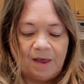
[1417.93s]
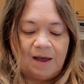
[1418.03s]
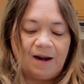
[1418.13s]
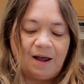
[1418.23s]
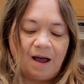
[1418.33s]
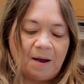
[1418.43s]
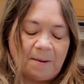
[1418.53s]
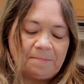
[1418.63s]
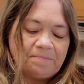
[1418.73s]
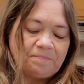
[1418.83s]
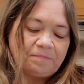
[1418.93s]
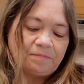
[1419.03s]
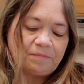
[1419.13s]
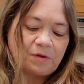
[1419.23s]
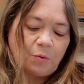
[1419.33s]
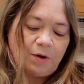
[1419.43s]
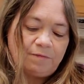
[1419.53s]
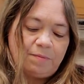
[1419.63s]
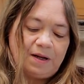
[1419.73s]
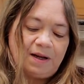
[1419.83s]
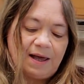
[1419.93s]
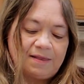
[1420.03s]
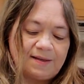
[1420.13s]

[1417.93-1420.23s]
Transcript: And we've been at